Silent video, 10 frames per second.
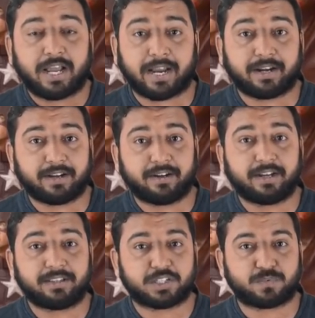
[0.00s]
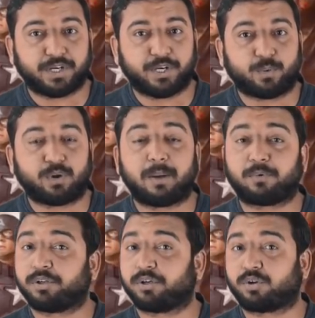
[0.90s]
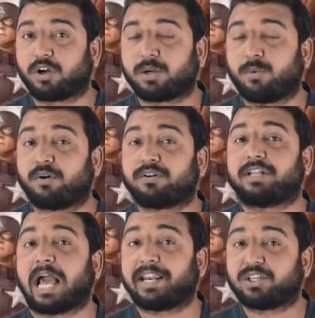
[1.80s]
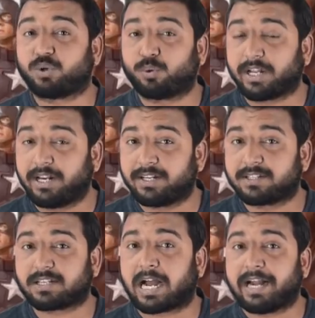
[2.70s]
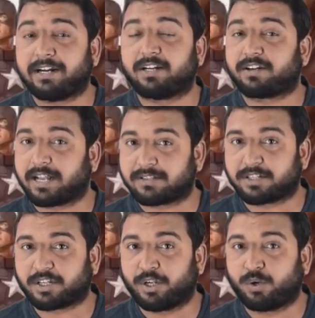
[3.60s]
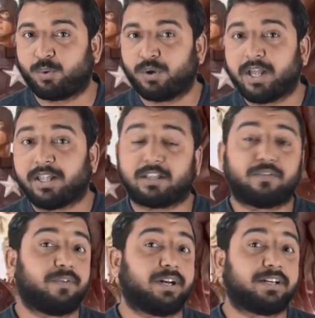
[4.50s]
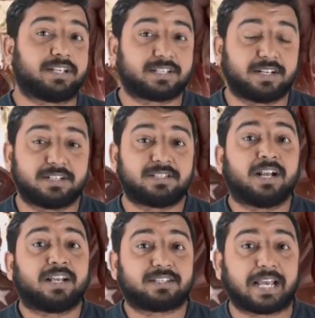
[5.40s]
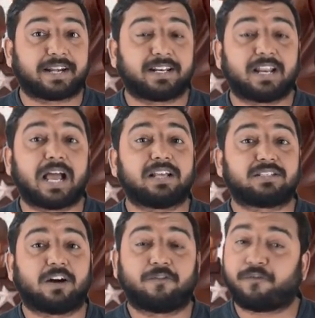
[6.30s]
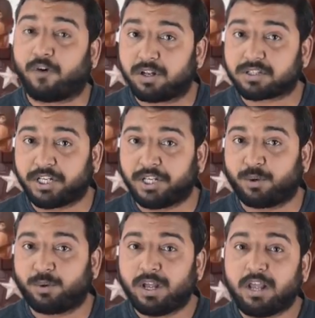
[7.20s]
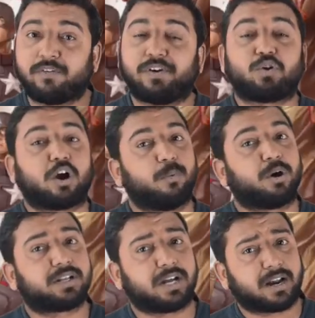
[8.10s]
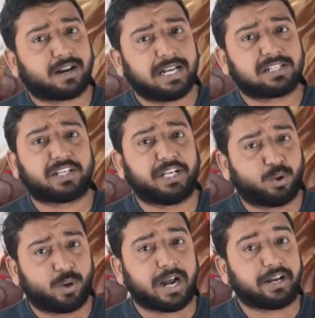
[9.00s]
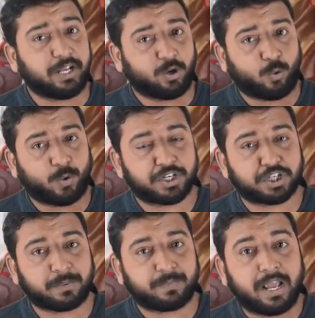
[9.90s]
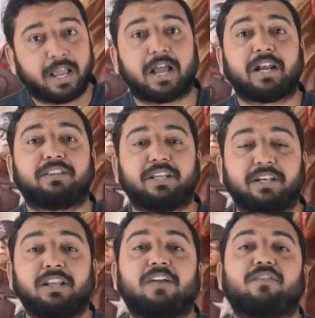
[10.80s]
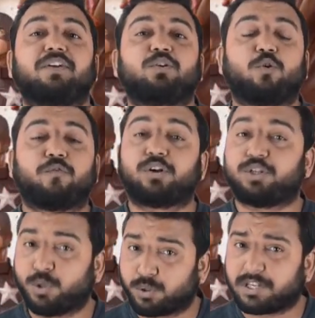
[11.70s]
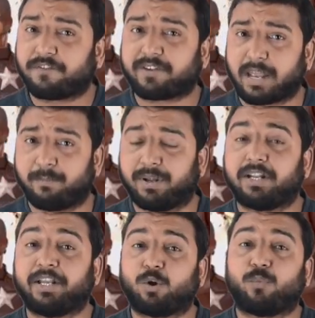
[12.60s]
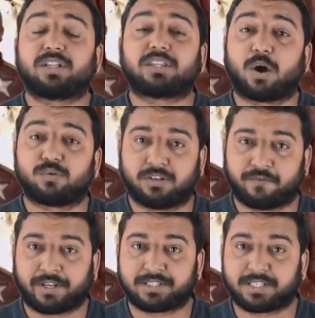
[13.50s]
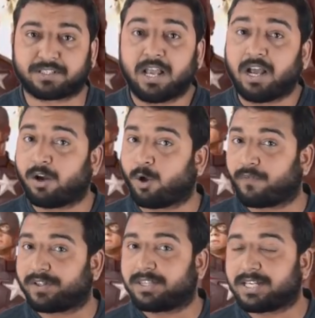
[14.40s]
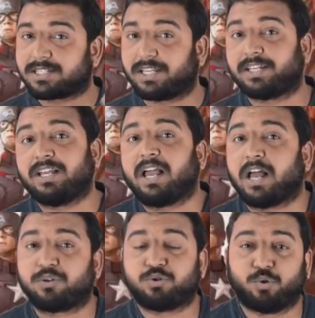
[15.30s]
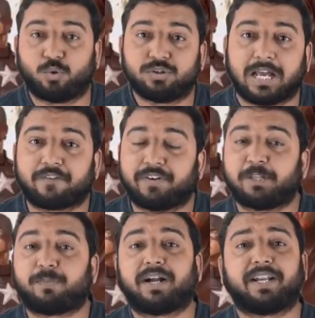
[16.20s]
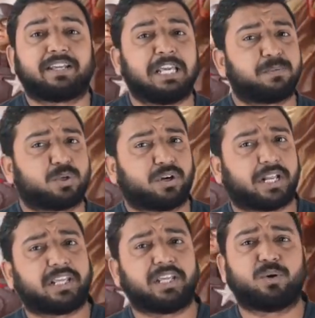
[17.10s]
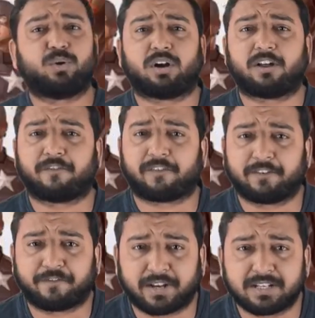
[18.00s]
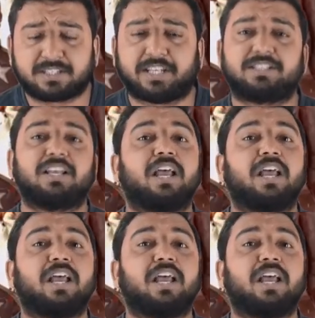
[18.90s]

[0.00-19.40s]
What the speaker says: And here in this video, I'm going to talk about Aristotelian's ideal tragic hero. Then we will discuss Saturn as a false hero. We will talk about Carlyle's hero and hero worship. And then we will go for Joseph Campbell, hero with thousand faces. Along with this thing, as you know that Vineet Pandey keeps on taking you a lot of references,